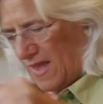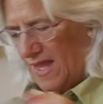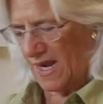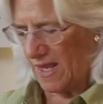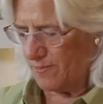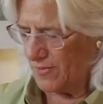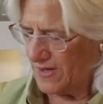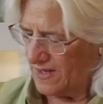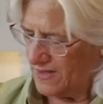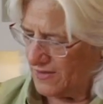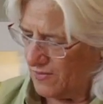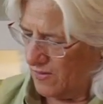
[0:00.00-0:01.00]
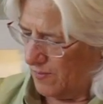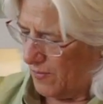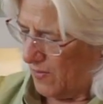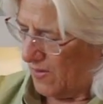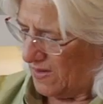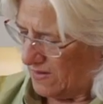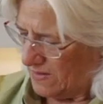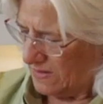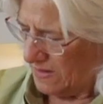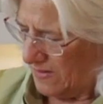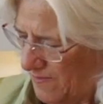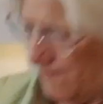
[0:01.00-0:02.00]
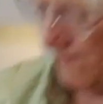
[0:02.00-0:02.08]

and I'm bringing it to a boil.